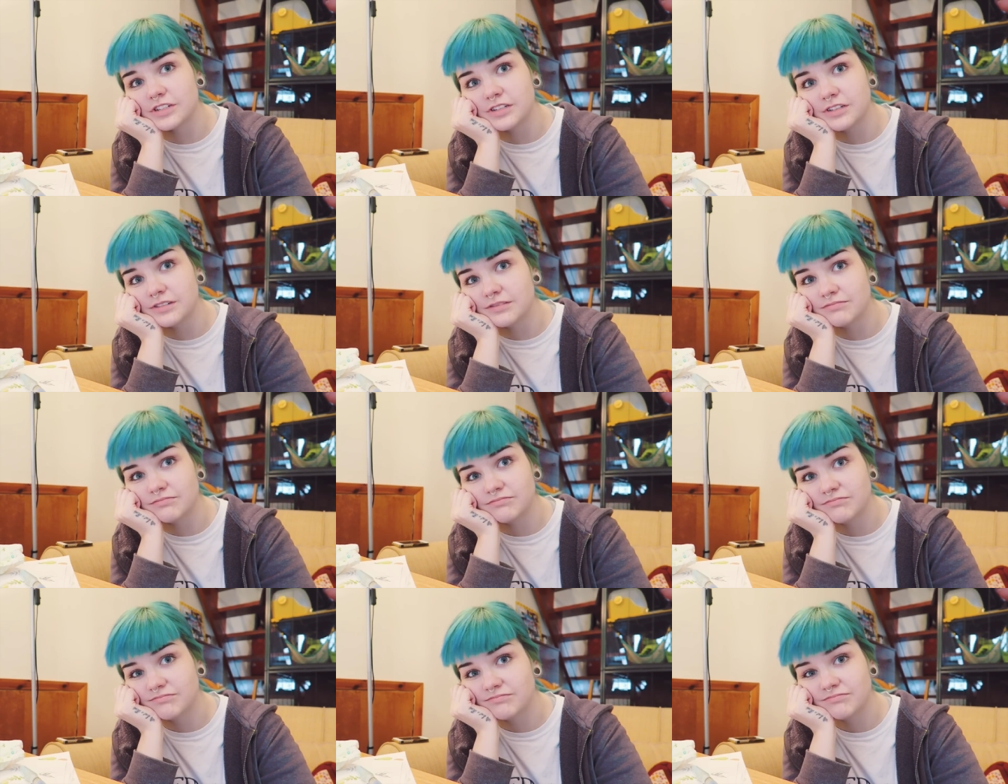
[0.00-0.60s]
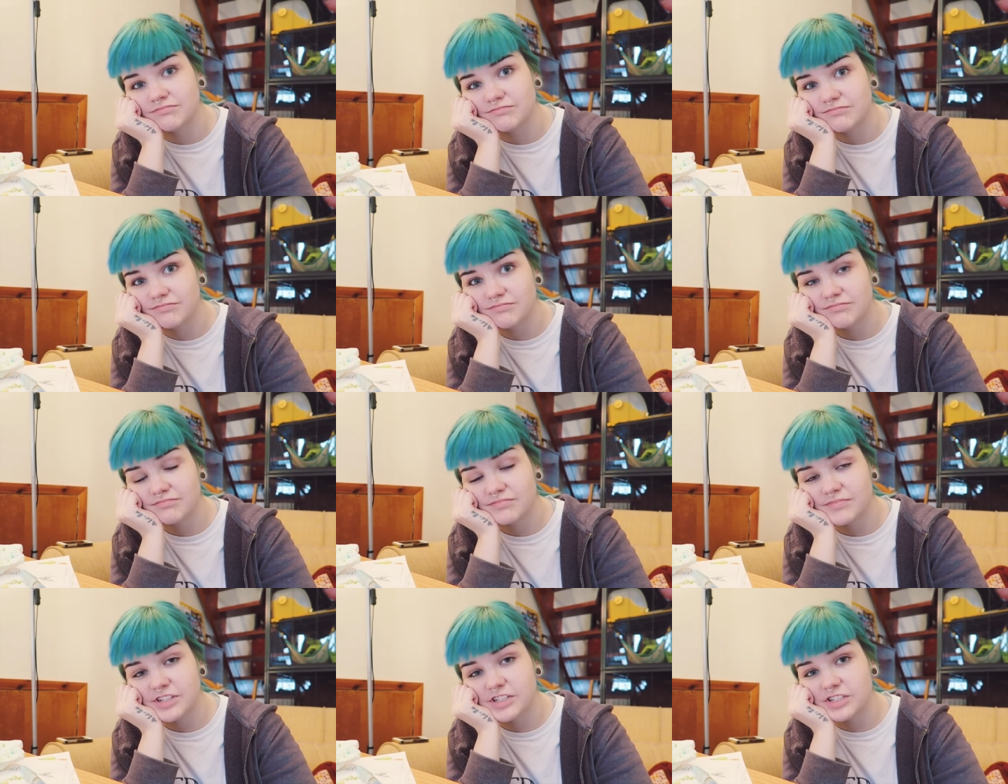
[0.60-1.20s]
gonna
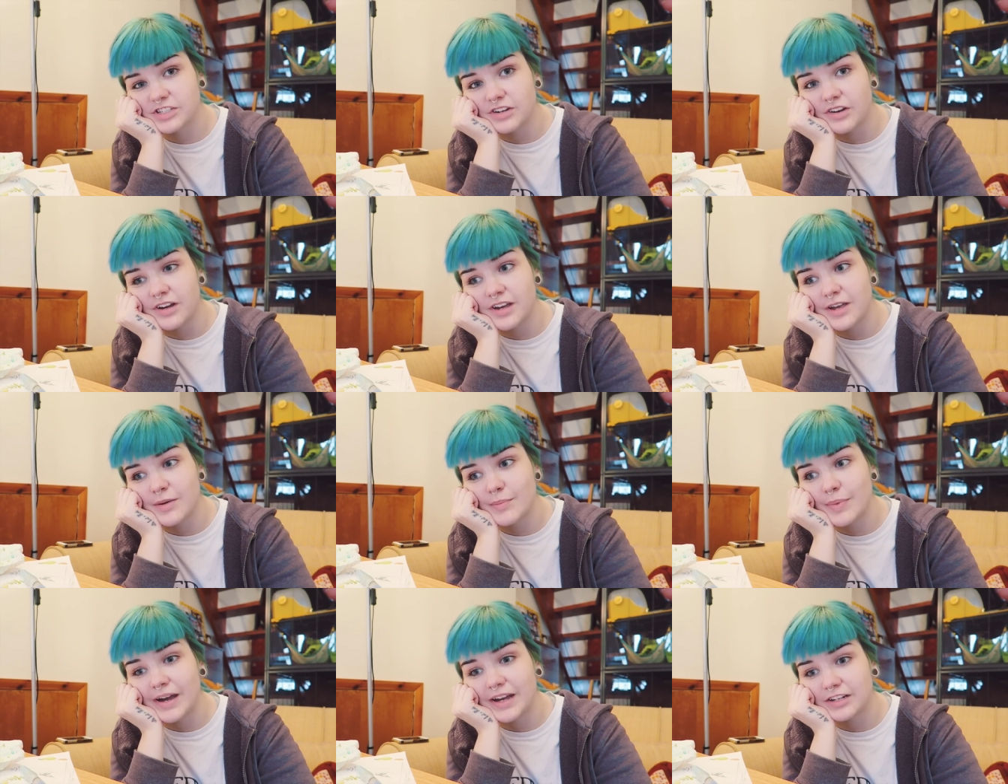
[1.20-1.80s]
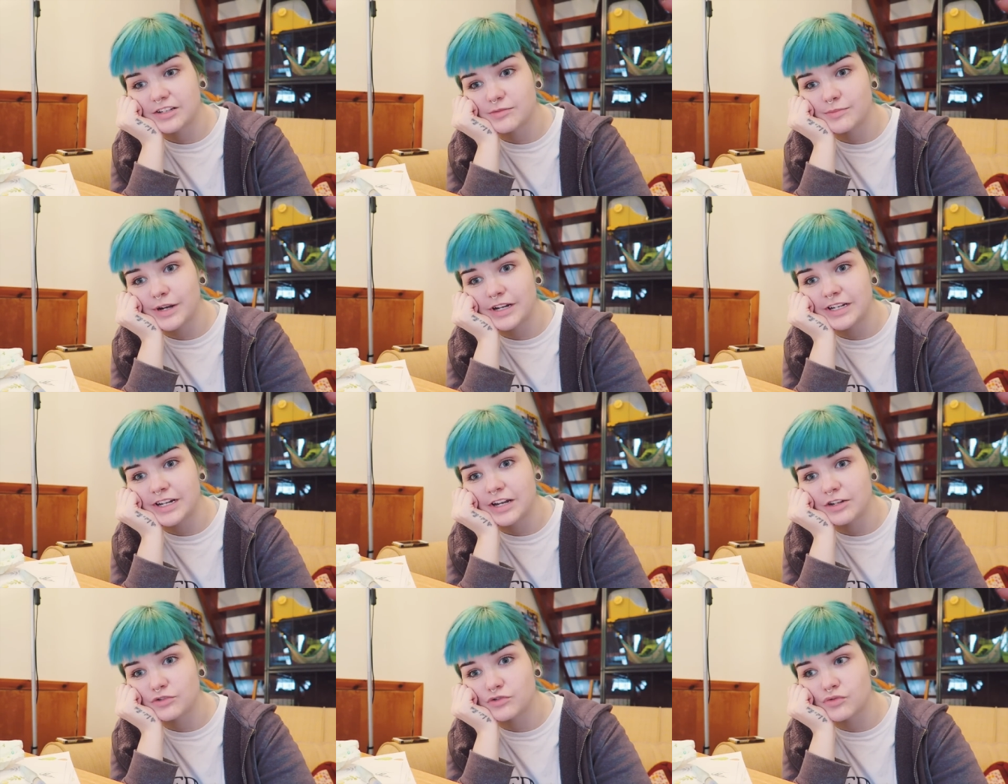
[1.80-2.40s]
dye it back to my
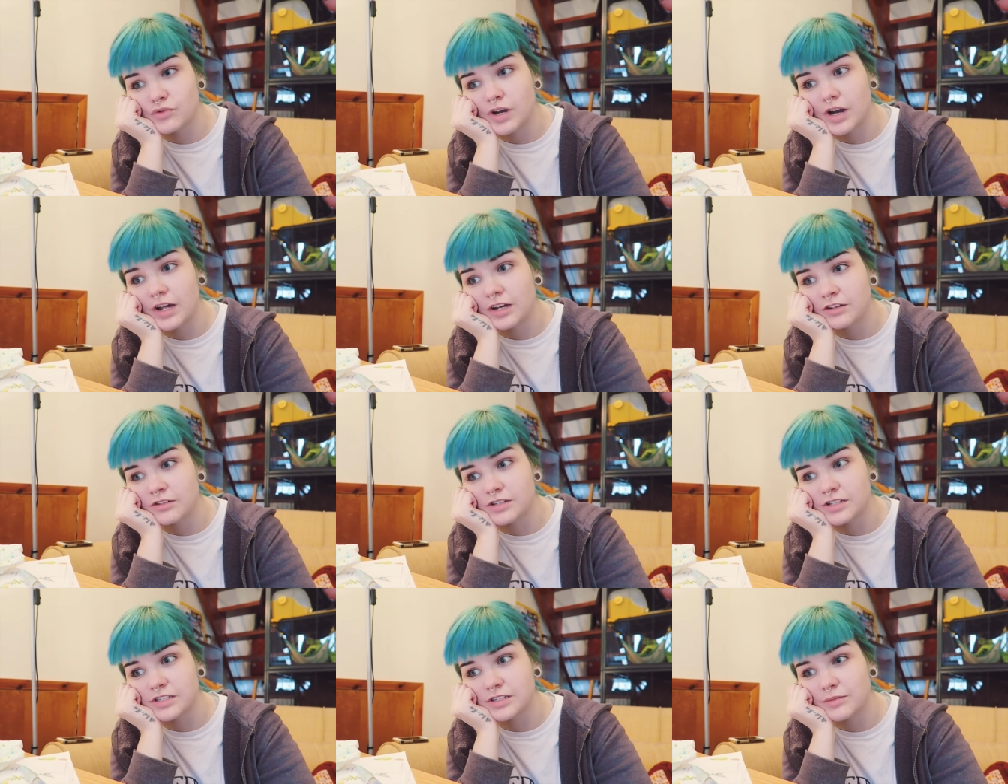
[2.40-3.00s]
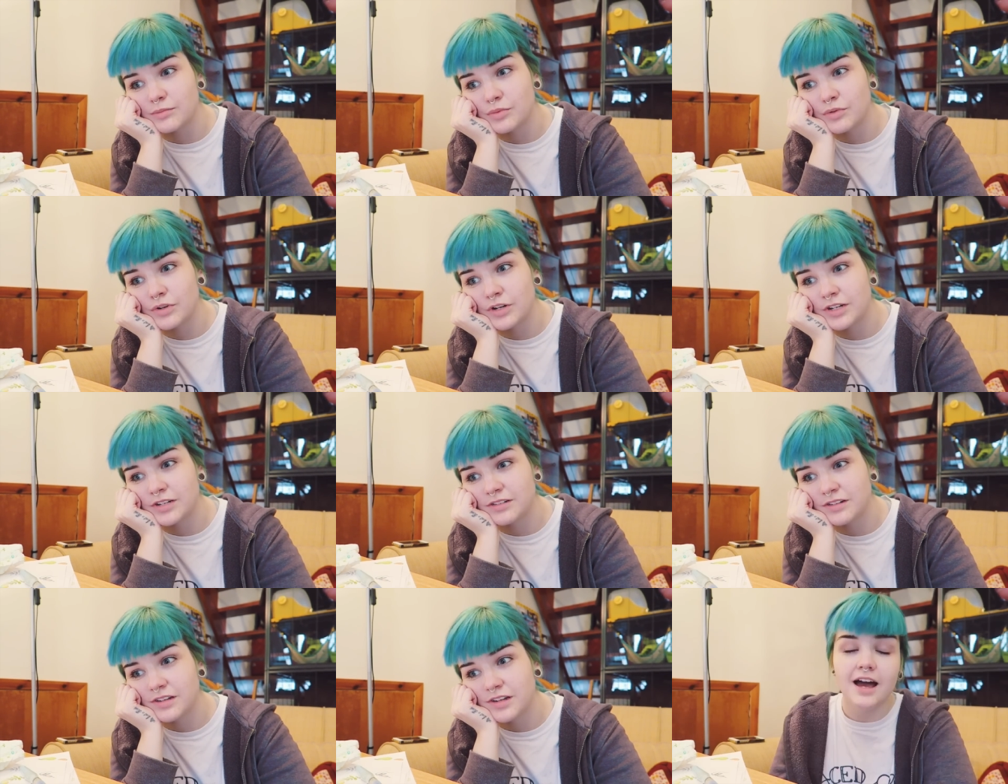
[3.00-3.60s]
natural colour at some point.